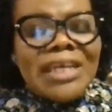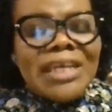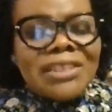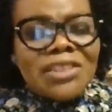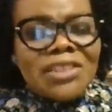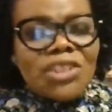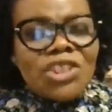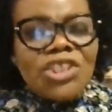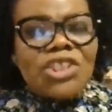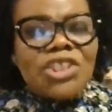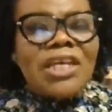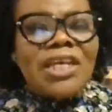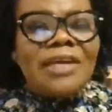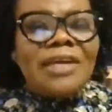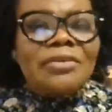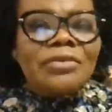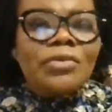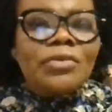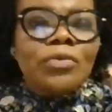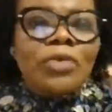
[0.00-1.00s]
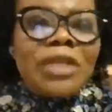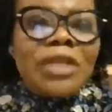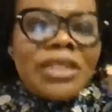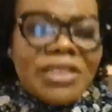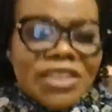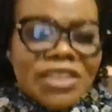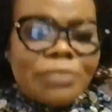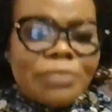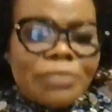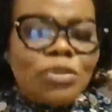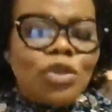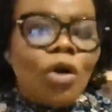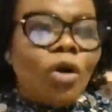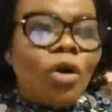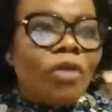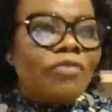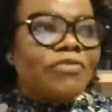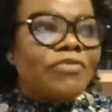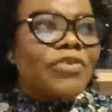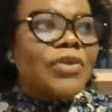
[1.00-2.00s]
As a teacher, in terms
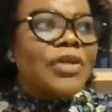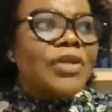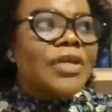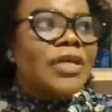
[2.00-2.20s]
of,